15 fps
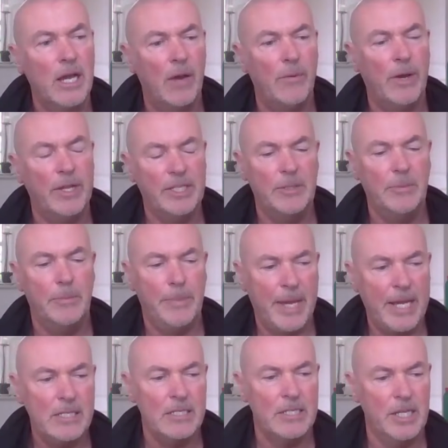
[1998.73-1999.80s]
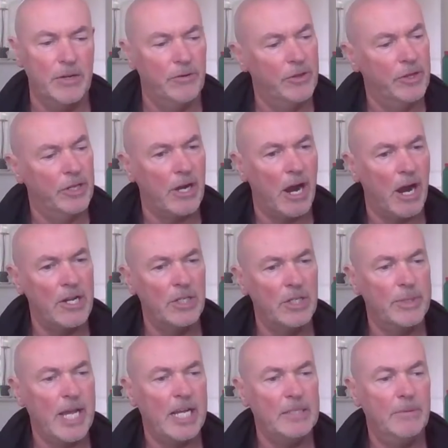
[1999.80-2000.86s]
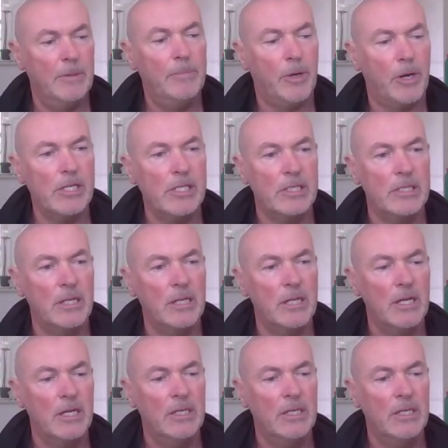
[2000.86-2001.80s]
I wanted to base it here on the gardens, but it had to be personal